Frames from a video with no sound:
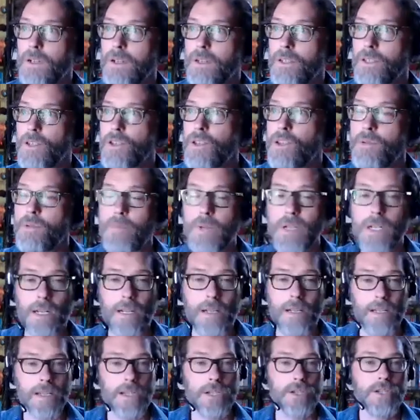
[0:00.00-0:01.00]
human
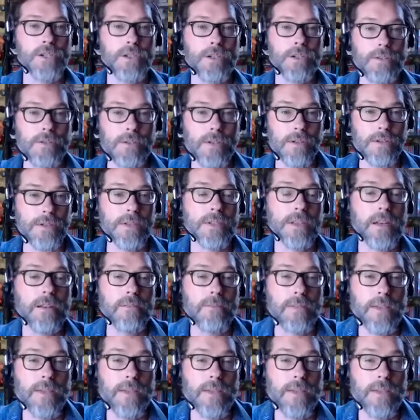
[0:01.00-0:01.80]
clinicians, instead of